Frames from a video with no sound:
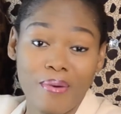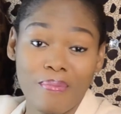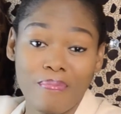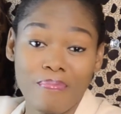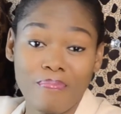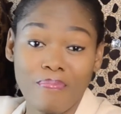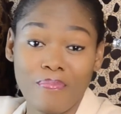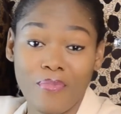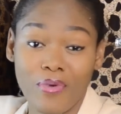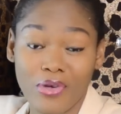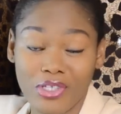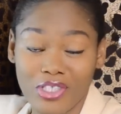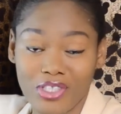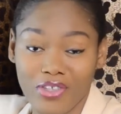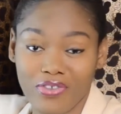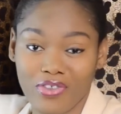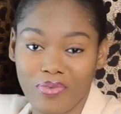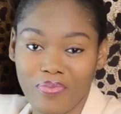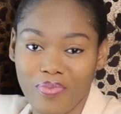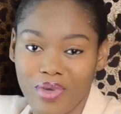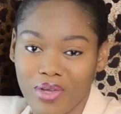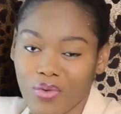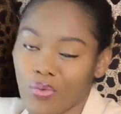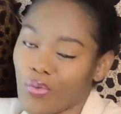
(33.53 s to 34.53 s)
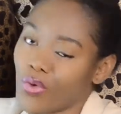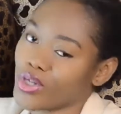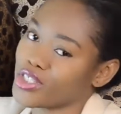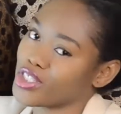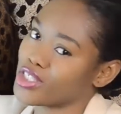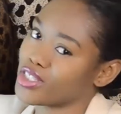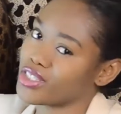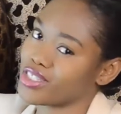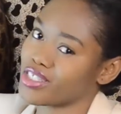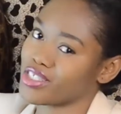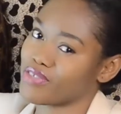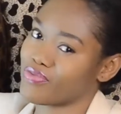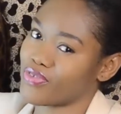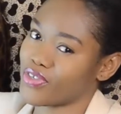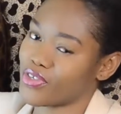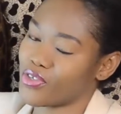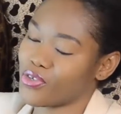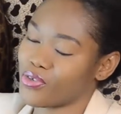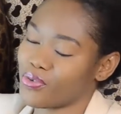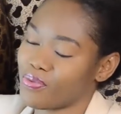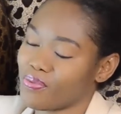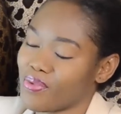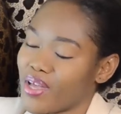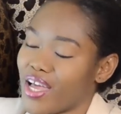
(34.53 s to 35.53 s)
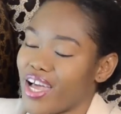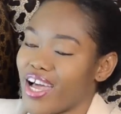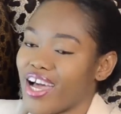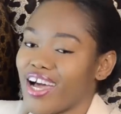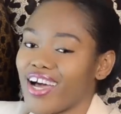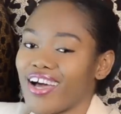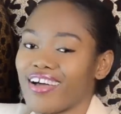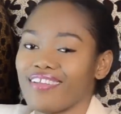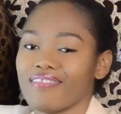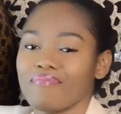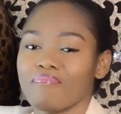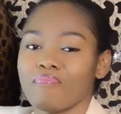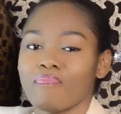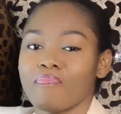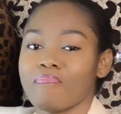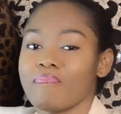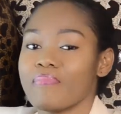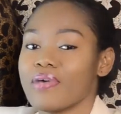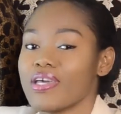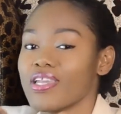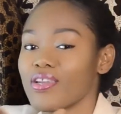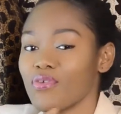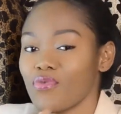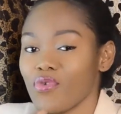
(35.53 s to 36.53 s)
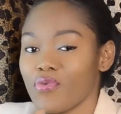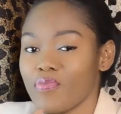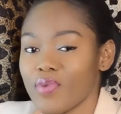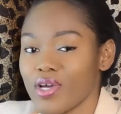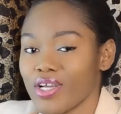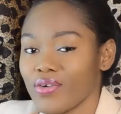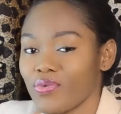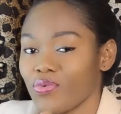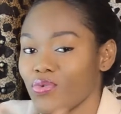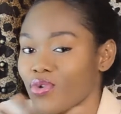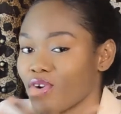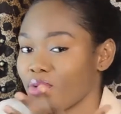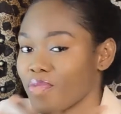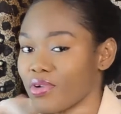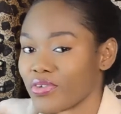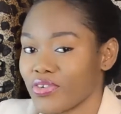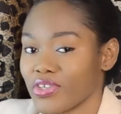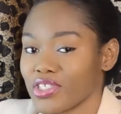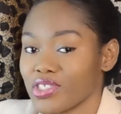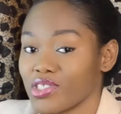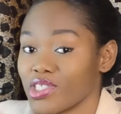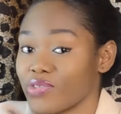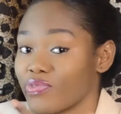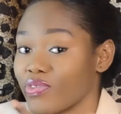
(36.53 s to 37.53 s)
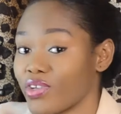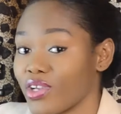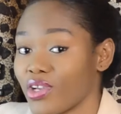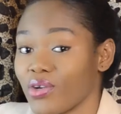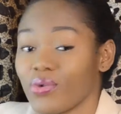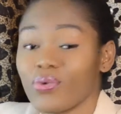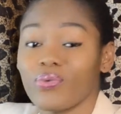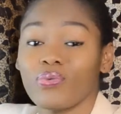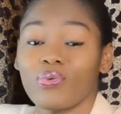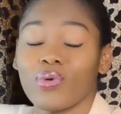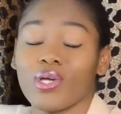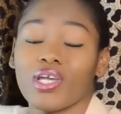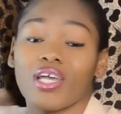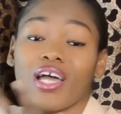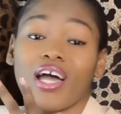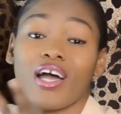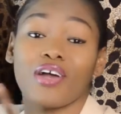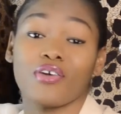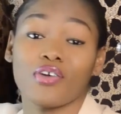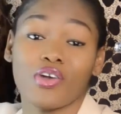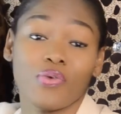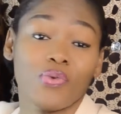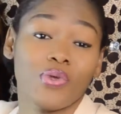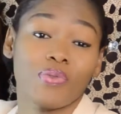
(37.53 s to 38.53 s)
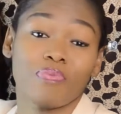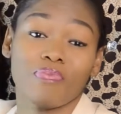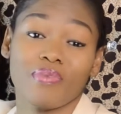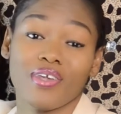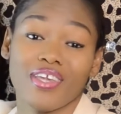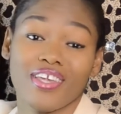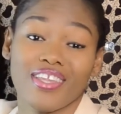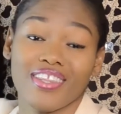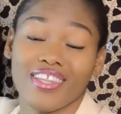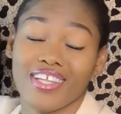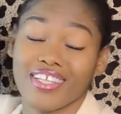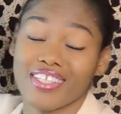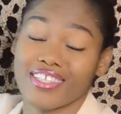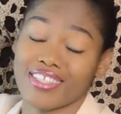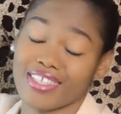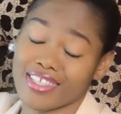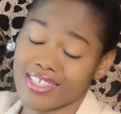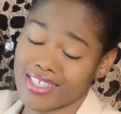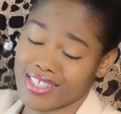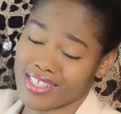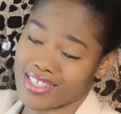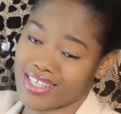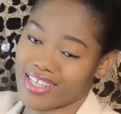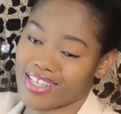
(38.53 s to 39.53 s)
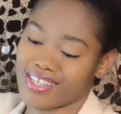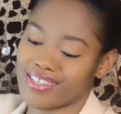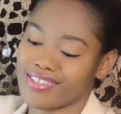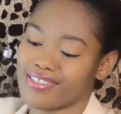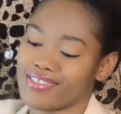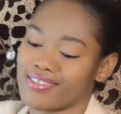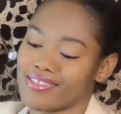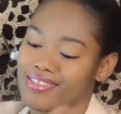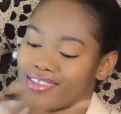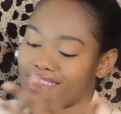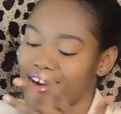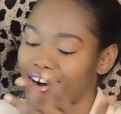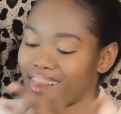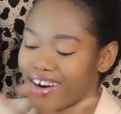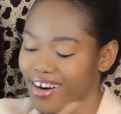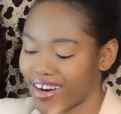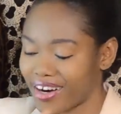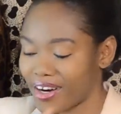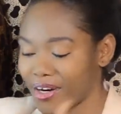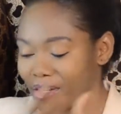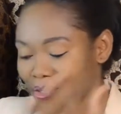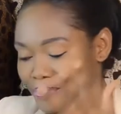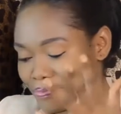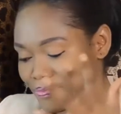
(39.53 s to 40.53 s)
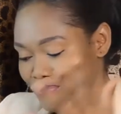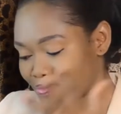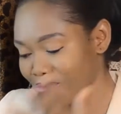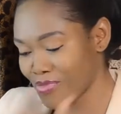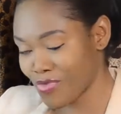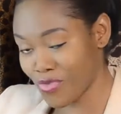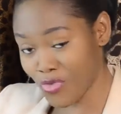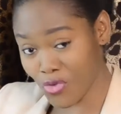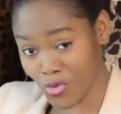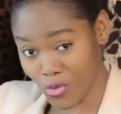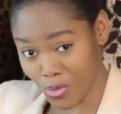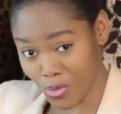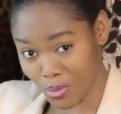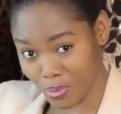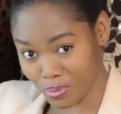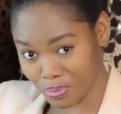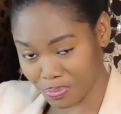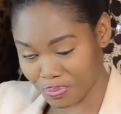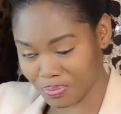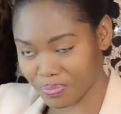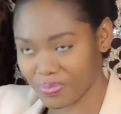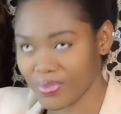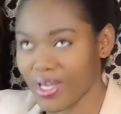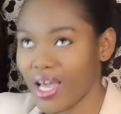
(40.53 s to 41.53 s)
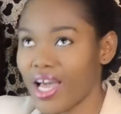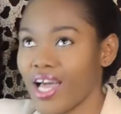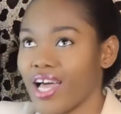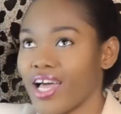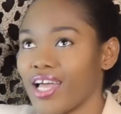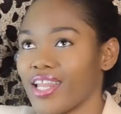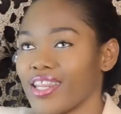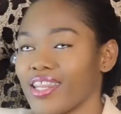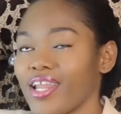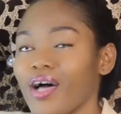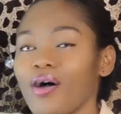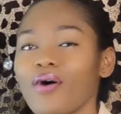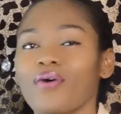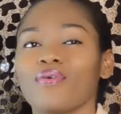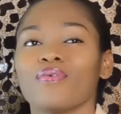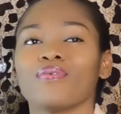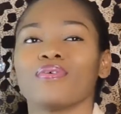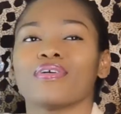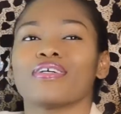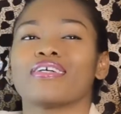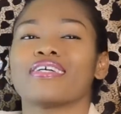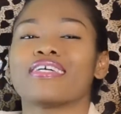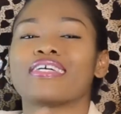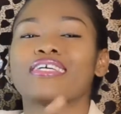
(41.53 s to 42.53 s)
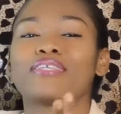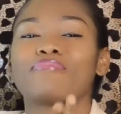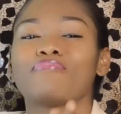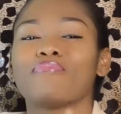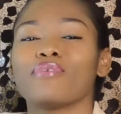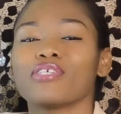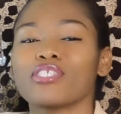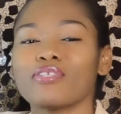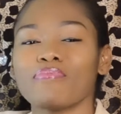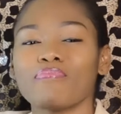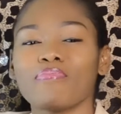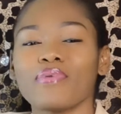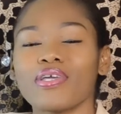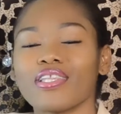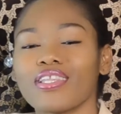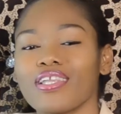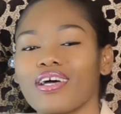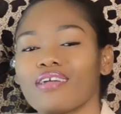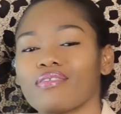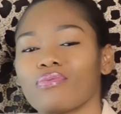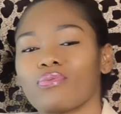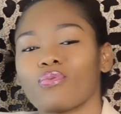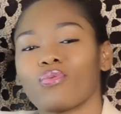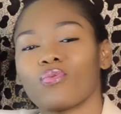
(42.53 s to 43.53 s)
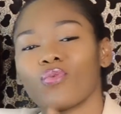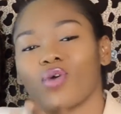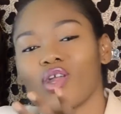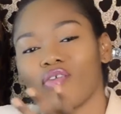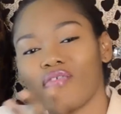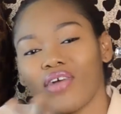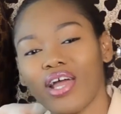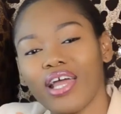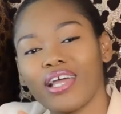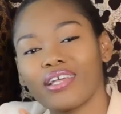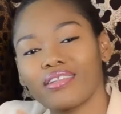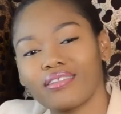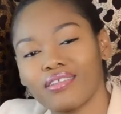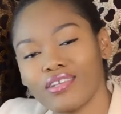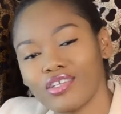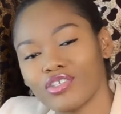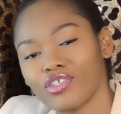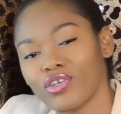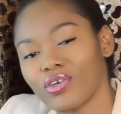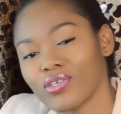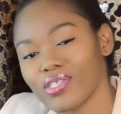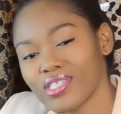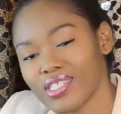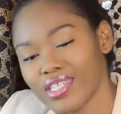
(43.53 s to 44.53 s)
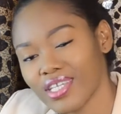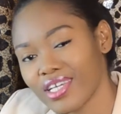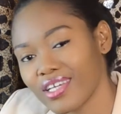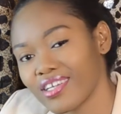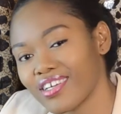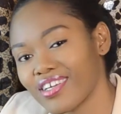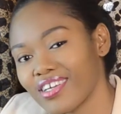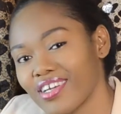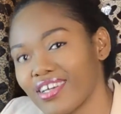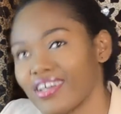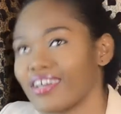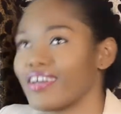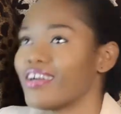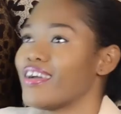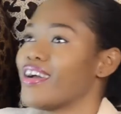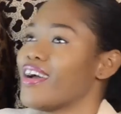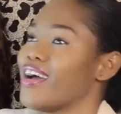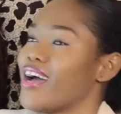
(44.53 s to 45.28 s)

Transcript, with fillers: most of the men watching this video and many women who come across this video will agree with me that these things are true now, it mustn't be that whatever I teach or say here